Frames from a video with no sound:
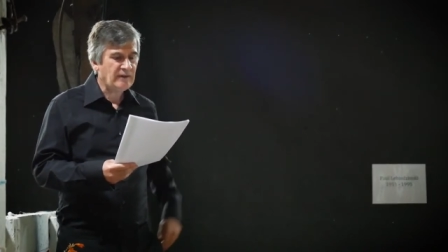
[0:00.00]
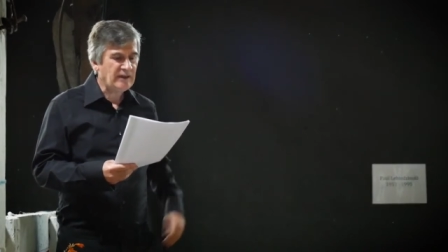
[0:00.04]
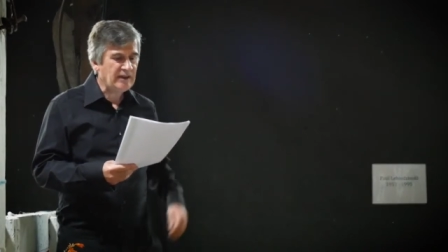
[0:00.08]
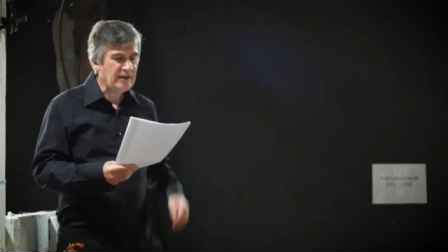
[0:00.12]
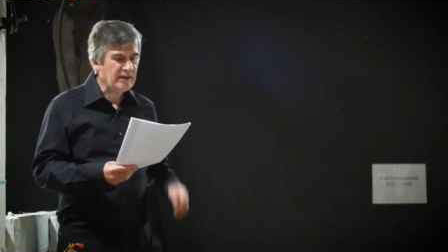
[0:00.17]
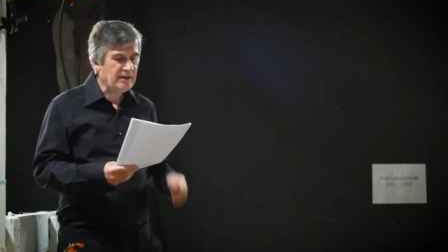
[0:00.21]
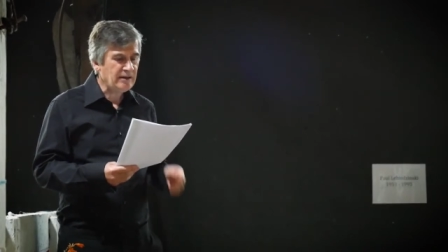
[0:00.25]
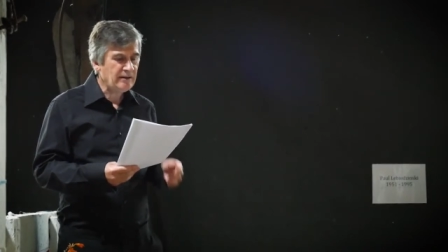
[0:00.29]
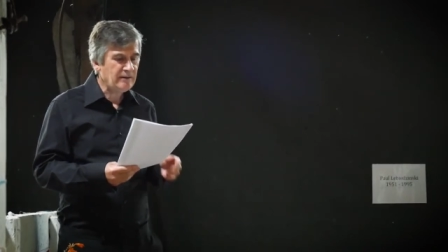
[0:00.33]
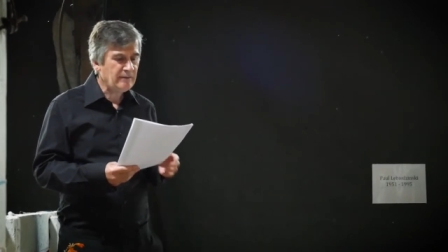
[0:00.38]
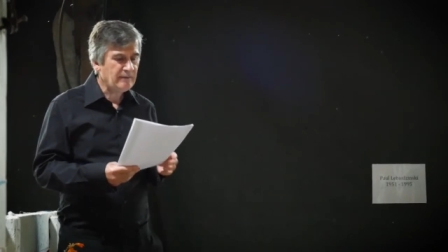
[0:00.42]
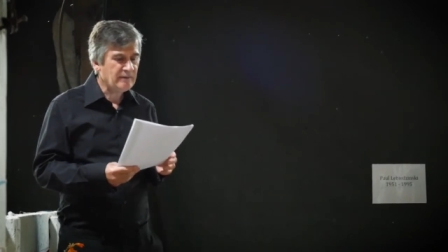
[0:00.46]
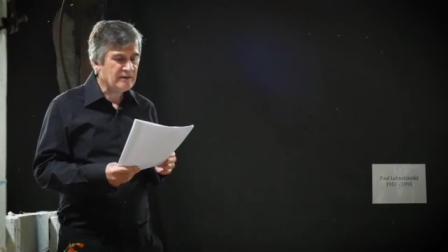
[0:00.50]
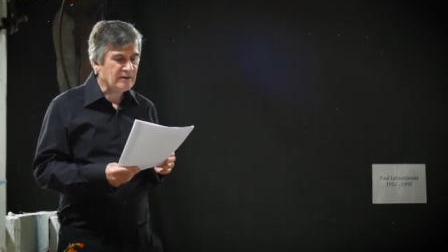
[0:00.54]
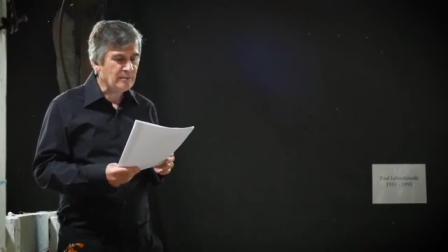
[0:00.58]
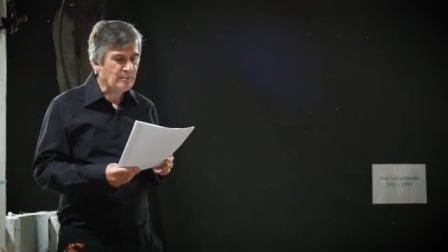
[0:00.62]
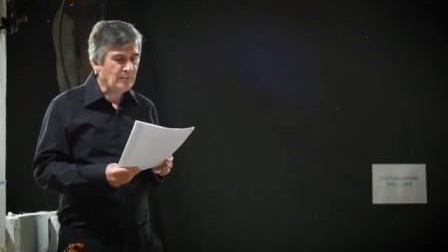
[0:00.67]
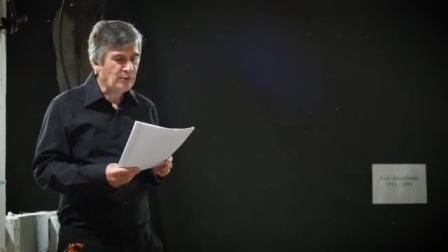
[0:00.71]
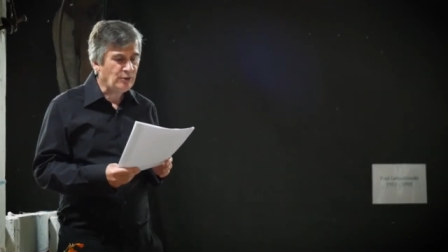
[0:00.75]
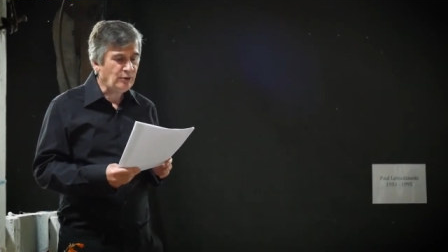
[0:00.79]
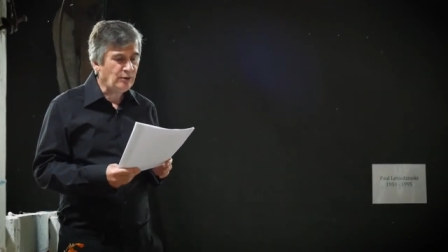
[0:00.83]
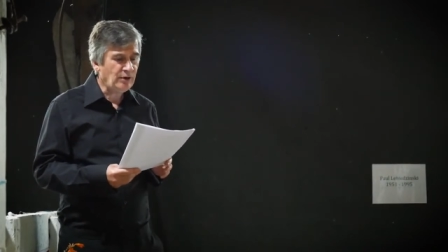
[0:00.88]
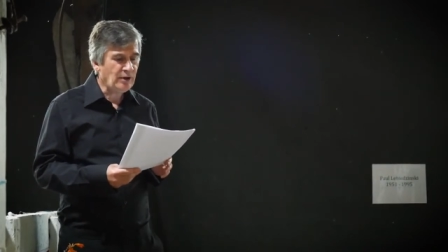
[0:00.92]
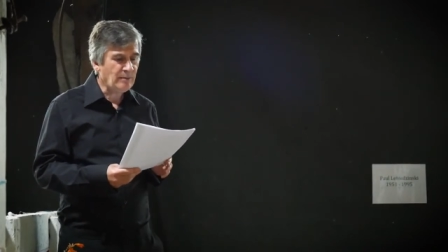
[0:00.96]
eve to
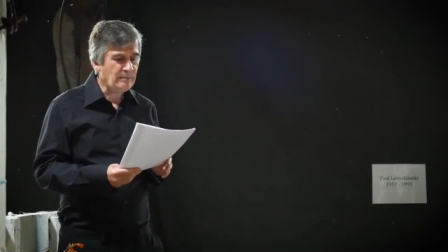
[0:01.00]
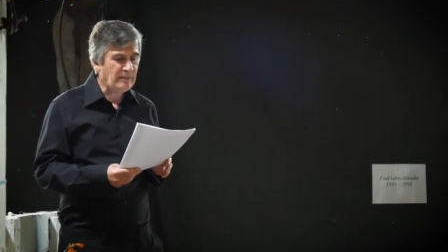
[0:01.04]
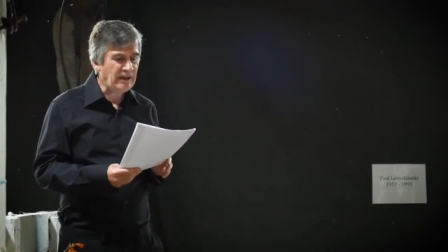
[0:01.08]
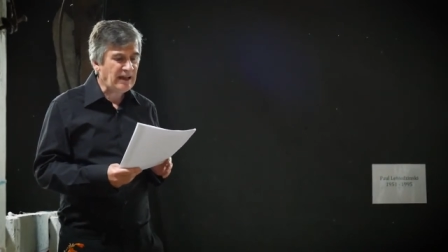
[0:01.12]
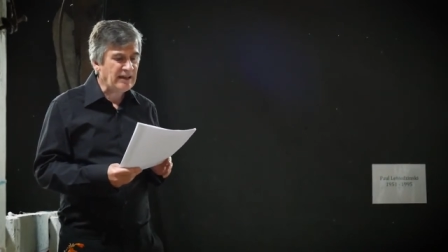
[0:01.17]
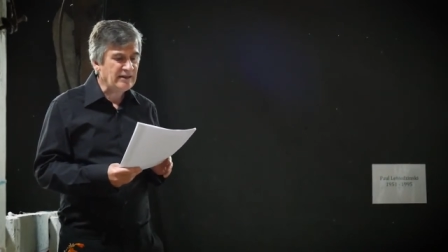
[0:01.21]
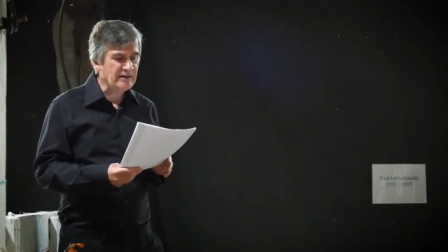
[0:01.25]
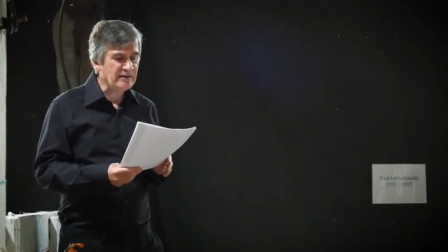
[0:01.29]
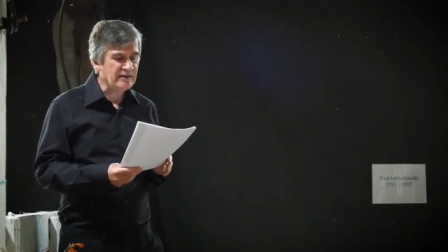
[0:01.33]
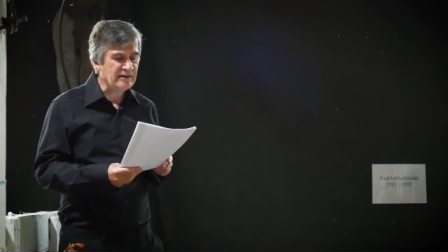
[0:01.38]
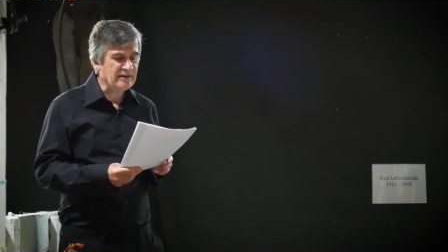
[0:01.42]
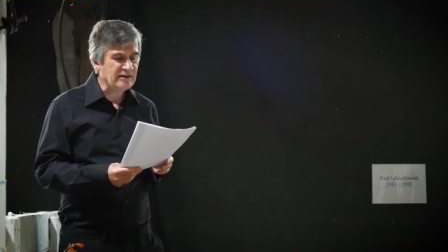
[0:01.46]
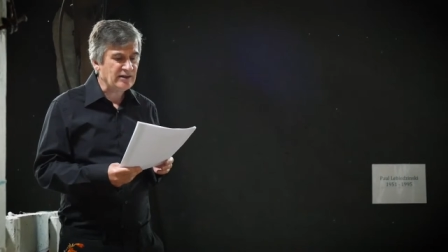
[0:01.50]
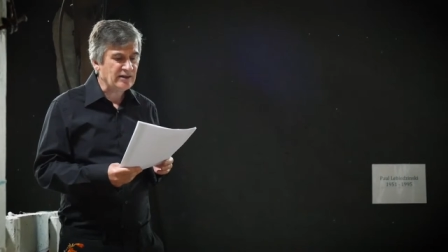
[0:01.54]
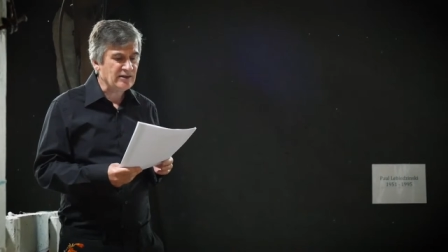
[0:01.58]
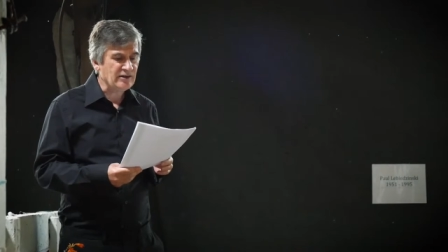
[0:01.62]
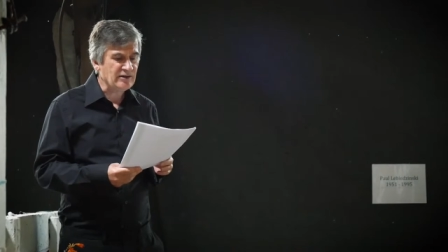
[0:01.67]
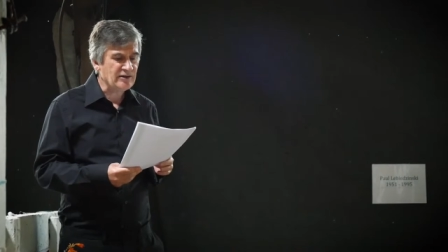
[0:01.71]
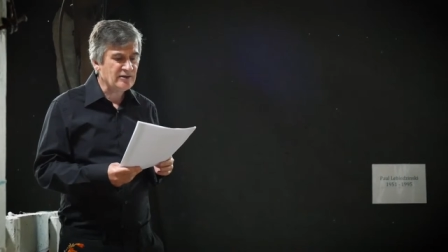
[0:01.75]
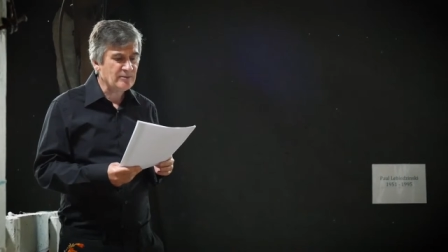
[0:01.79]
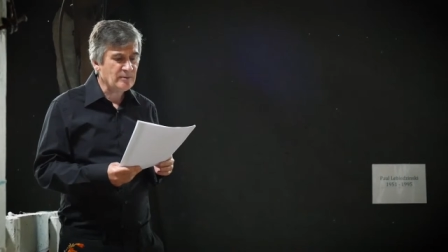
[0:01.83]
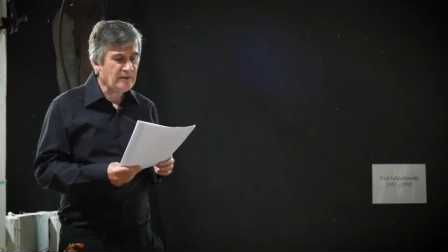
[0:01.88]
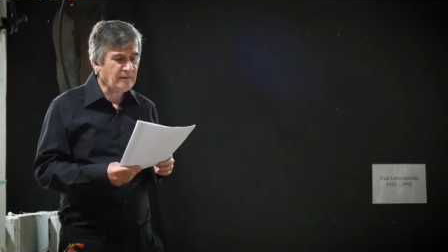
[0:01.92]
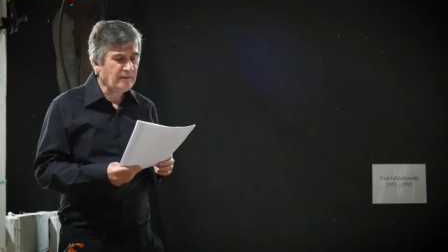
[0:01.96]
pull the bent and
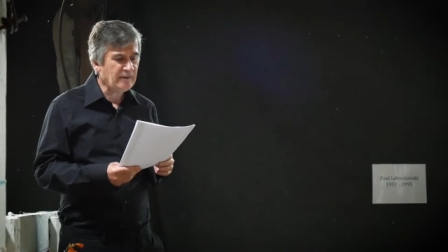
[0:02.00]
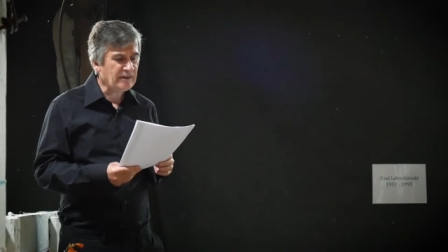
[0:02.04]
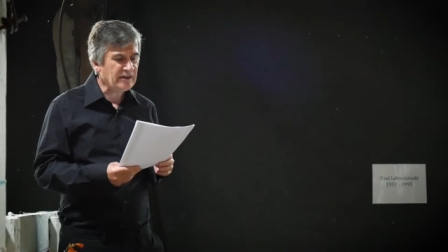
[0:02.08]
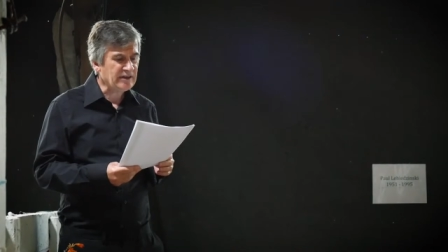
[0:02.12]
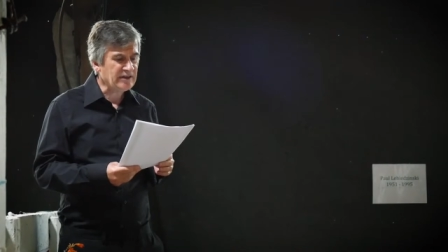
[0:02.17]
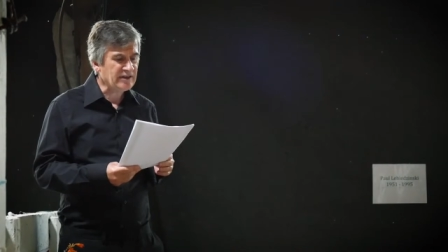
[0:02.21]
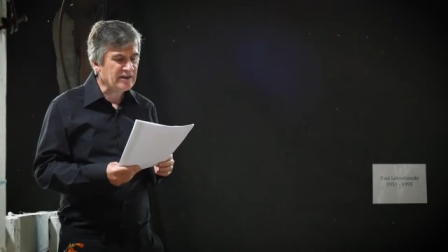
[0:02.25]
swiftly